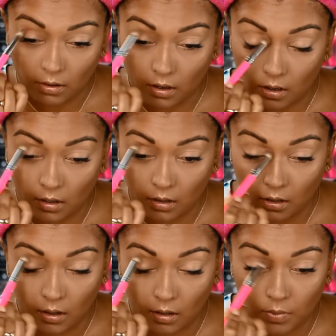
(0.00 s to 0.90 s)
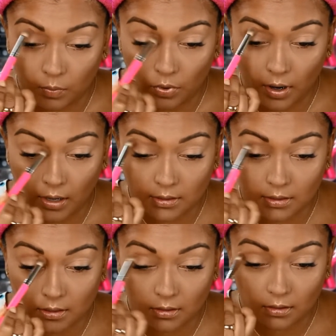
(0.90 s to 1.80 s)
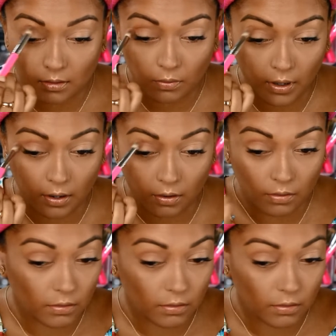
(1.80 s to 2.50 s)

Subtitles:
I am impressed. Wow.